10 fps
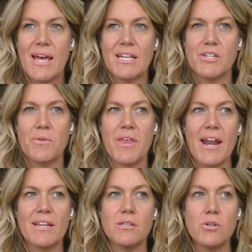And so
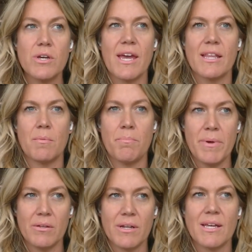that is looking at the
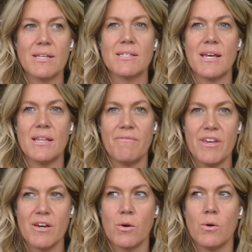buildings and the
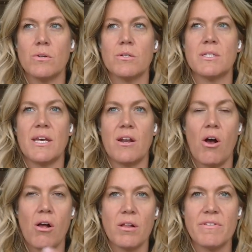vehicles and
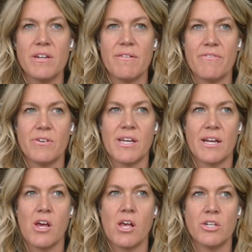all of the different
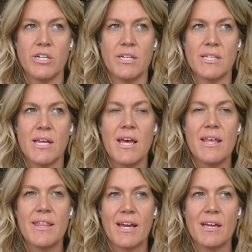technologies
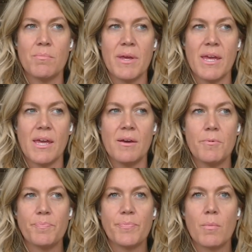that can be
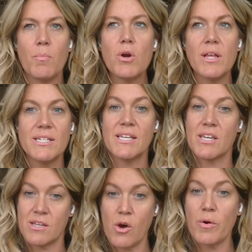more or less
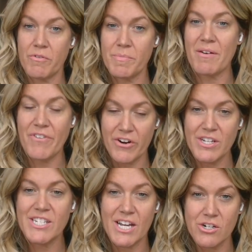going from that very
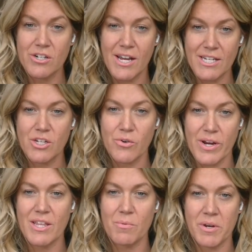centralized
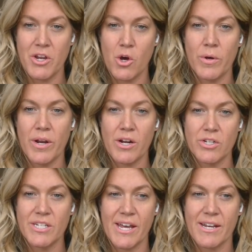grid that we know and
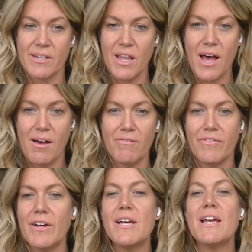understand and love,